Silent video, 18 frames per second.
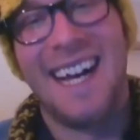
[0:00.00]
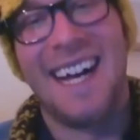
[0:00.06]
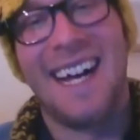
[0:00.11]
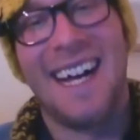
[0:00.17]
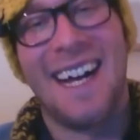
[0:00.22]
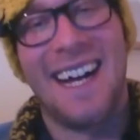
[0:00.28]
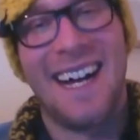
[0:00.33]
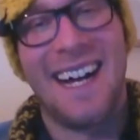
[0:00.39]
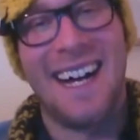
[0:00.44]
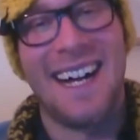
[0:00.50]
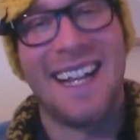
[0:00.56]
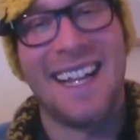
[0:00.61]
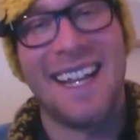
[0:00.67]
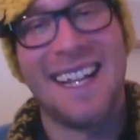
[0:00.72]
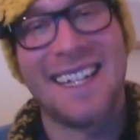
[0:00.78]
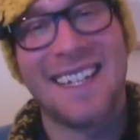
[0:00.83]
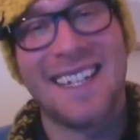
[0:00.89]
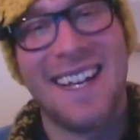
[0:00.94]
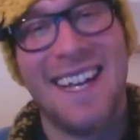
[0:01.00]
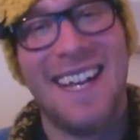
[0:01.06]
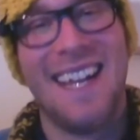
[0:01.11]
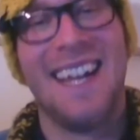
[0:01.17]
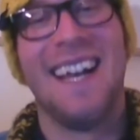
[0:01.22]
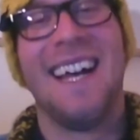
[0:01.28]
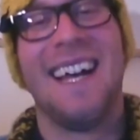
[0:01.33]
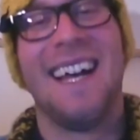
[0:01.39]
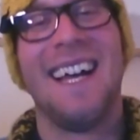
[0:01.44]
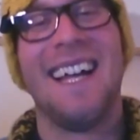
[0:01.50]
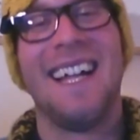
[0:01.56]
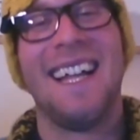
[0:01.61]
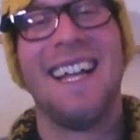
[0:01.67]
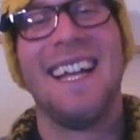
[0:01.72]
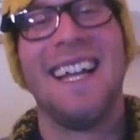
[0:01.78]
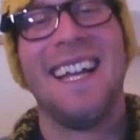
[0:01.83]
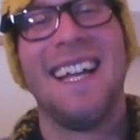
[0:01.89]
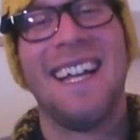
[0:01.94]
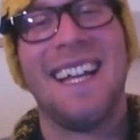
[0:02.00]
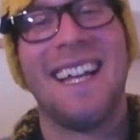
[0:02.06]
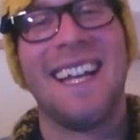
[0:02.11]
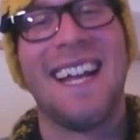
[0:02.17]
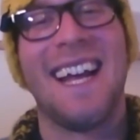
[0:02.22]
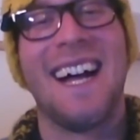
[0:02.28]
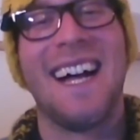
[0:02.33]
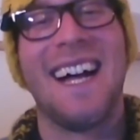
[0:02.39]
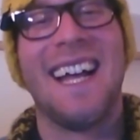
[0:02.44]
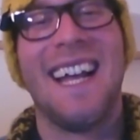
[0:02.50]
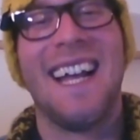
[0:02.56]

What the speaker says: Oh, yeah.